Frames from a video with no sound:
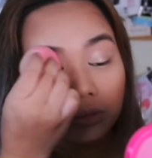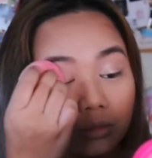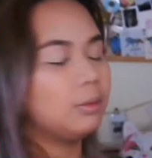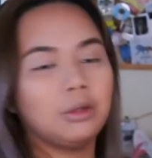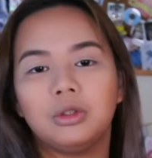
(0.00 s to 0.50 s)

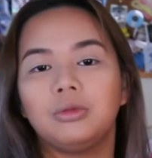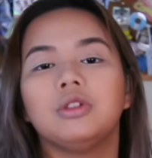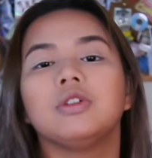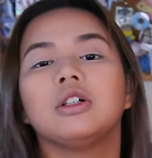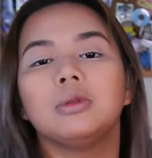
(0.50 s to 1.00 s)
The moment
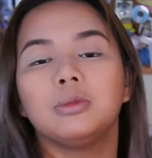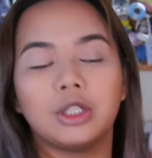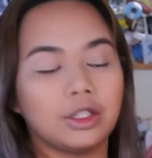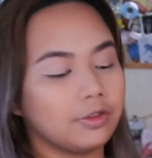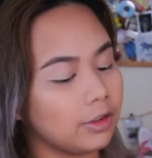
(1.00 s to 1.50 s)
we've all been
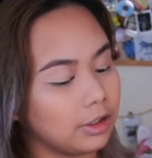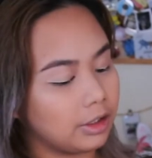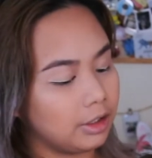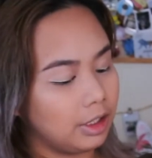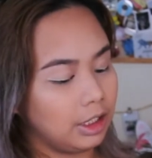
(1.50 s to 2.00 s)
waiting
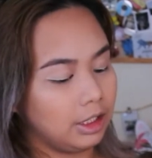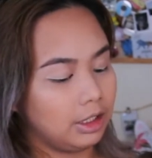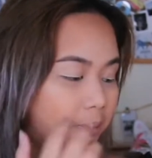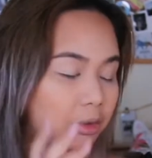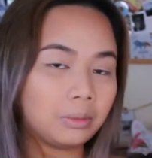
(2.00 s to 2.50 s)
for.
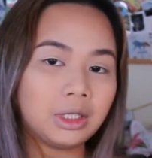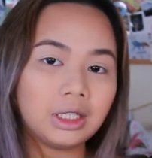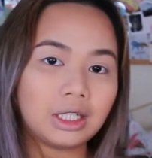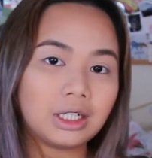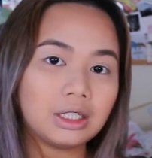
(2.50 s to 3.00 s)
The moment
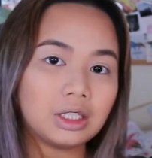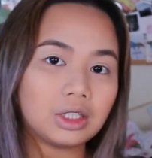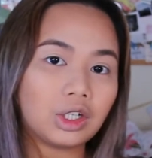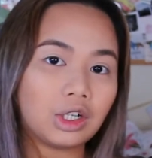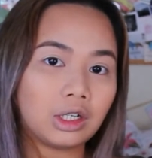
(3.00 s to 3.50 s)
that I
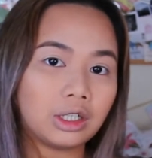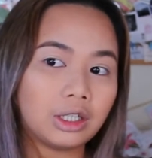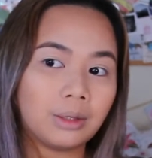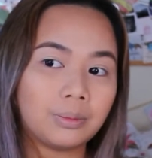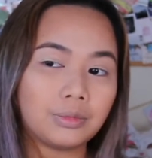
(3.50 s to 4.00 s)
saw
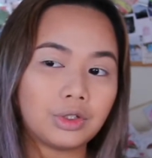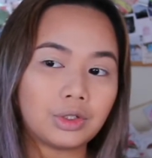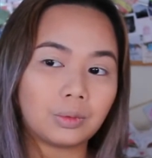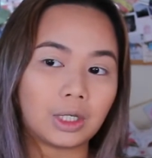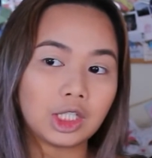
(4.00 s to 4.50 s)
them
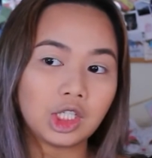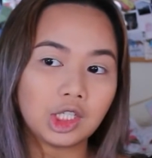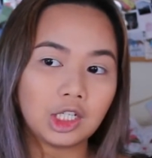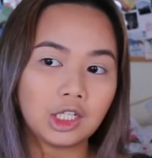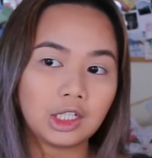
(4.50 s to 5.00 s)

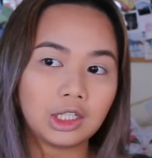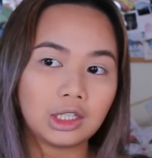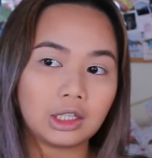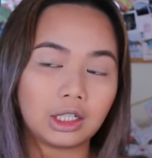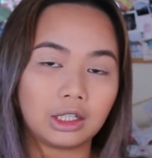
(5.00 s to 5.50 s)
swatching it,
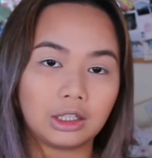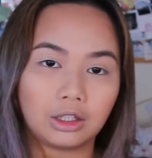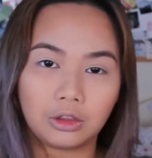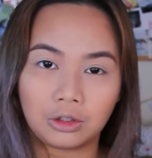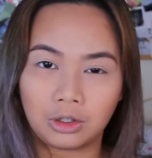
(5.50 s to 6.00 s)
like the
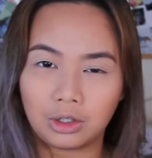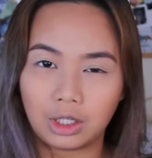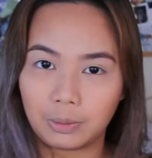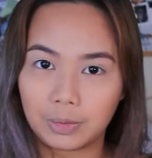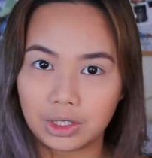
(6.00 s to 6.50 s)
third
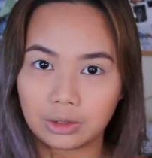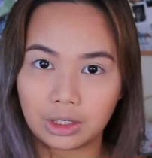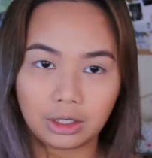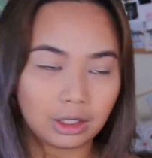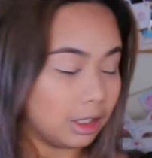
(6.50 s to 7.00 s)
episode,
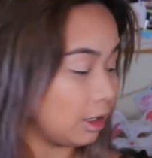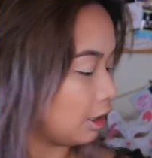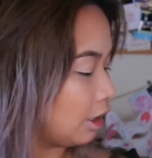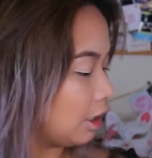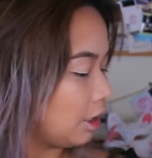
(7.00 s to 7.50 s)
I think,
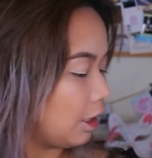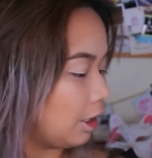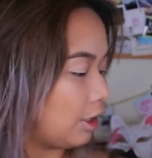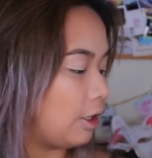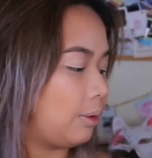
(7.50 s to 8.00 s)

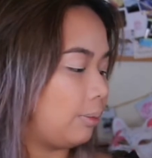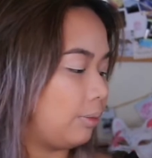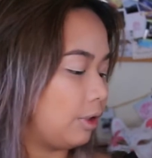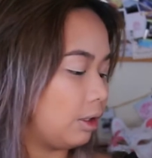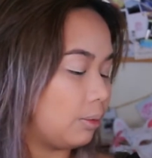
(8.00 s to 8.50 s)

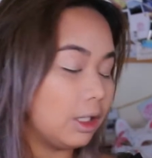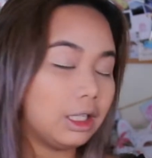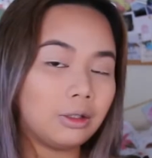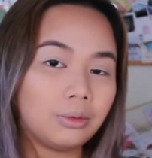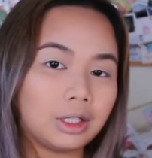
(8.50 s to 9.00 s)
the one
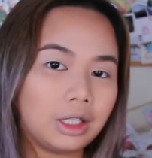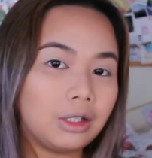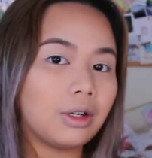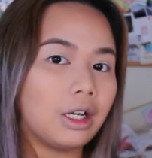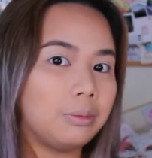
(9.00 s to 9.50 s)
that really
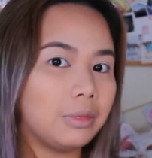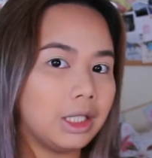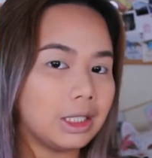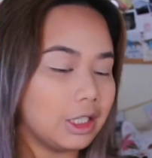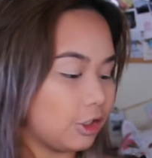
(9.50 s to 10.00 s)
grabbed
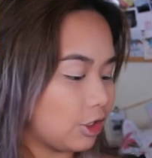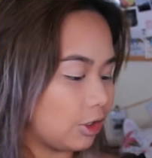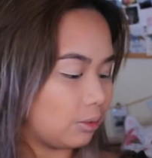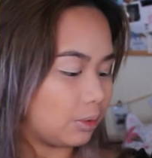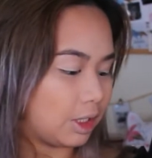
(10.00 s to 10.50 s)
my
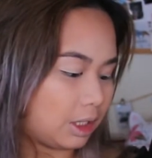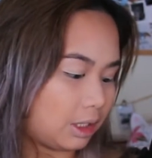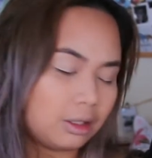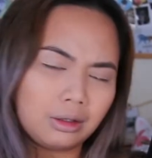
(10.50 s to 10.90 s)
attention was